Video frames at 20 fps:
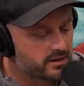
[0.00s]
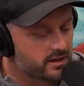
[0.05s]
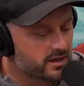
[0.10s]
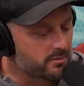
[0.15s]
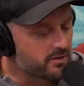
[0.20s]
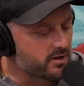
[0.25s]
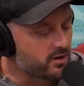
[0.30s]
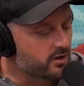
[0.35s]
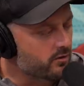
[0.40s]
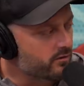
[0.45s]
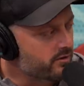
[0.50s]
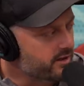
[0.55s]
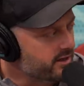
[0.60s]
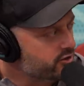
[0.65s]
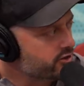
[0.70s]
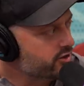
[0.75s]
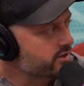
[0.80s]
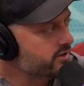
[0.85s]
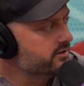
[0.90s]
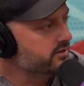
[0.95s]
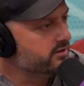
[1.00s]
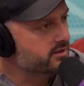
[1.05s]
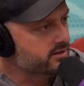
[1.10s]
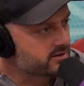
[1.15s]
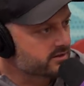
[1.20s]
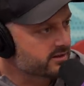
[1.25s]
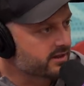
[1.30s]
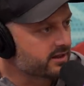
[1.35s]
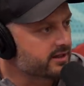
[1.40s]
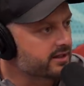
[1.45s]
I mean, Ovechkin
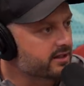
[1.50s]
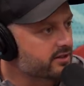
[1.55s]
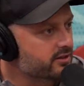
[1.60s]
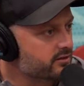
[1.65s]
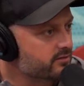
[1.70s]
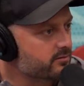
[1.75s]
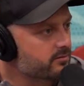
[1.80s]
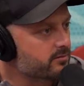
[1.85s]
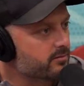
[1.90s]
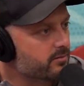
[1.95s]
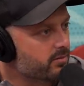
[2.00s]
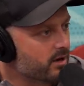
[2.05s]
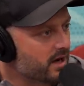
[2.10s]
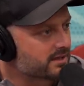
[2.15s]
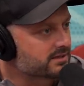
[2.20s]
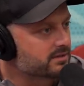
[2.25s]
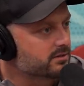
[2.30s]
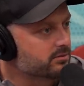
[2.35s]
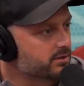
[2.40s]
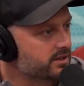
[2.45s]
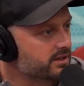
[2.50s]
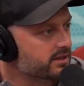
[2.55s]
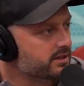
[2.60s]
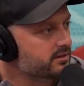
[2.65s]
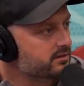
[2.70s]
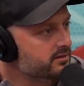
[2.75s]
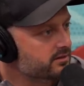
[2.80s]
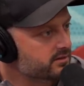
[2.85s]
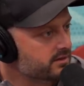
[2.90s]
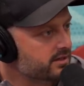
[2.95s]
is like can possibly
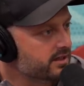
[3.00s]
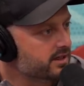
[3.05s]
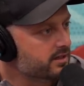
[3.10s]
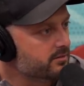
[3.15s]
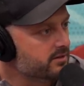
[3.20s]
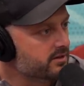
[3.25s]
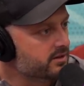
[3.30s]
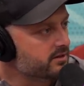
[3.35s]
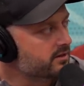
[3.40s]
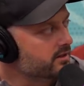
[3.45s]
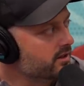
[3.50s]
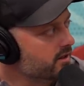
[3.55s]
get him in,